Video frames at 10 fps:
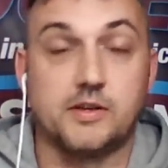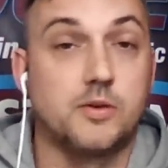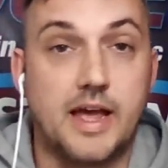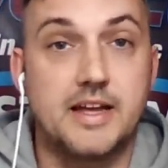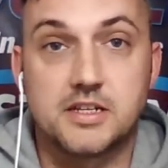
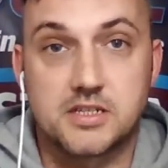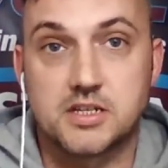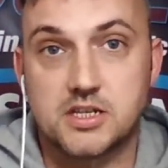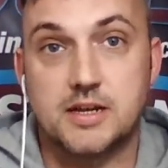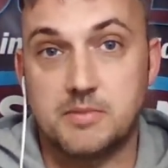get into the
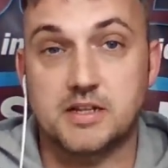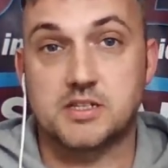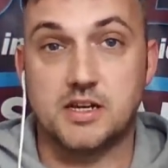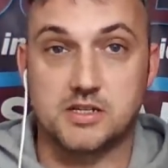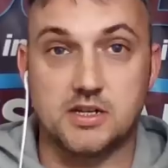team next
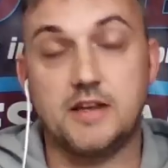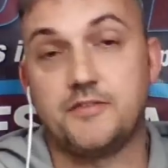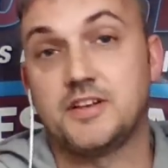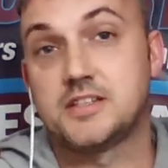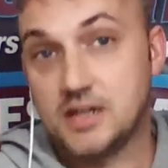season. If
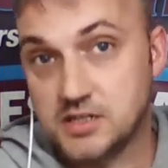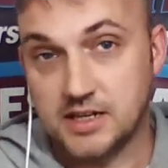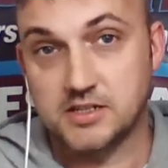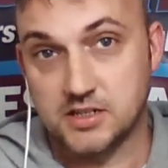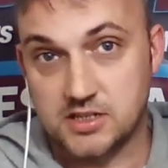he does get
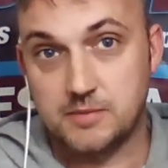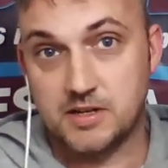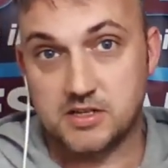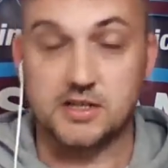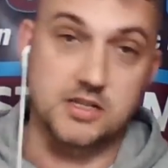into the team
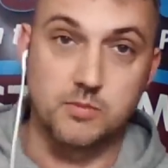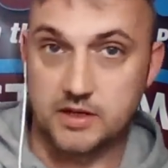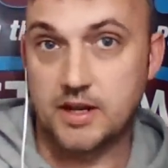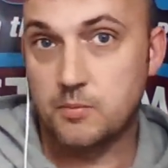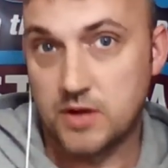next
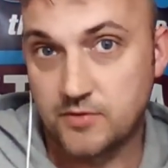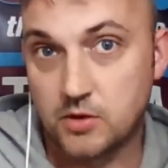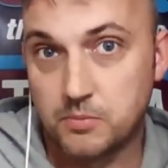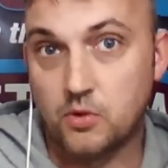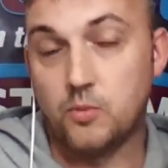season, then we've
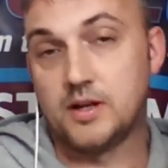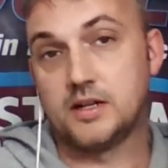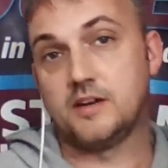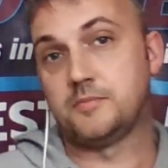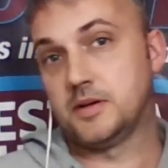not bought well
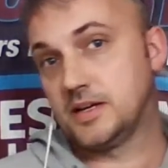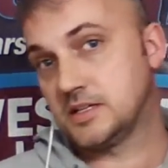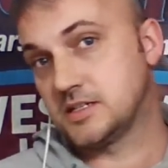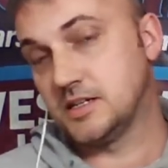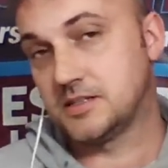enough. But
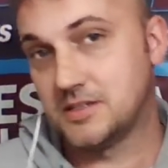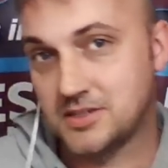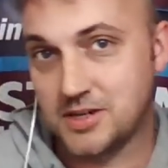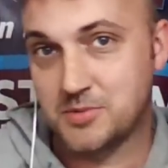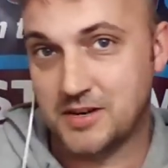that's a
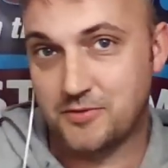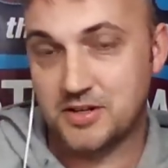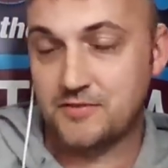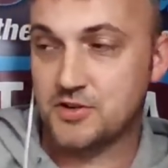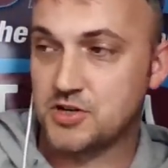subject for a
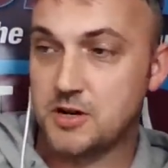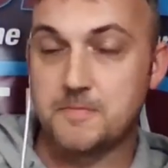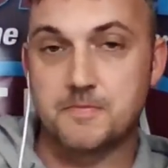different show.